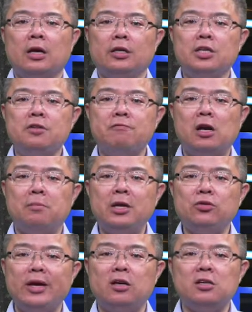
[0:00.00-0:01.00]
In
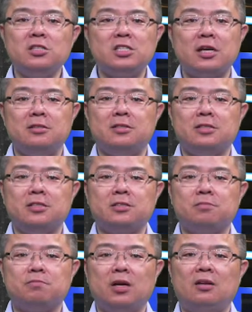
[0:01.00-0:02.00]
environmental and earth sciences,
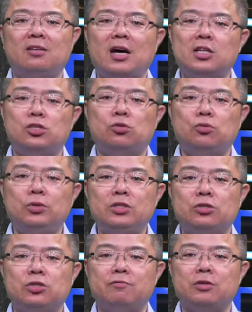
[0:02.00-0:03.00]
a large
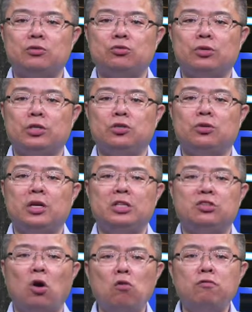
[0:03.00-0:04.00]
research infrastructure
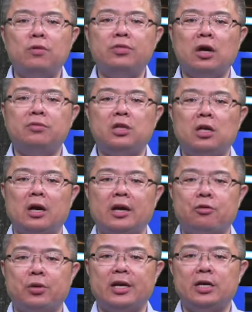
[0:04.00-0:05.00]
is often an
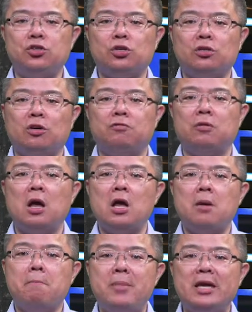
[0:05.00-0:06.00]
aggregation of
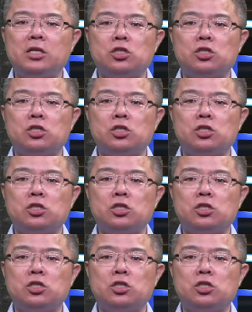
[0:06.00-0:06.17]
many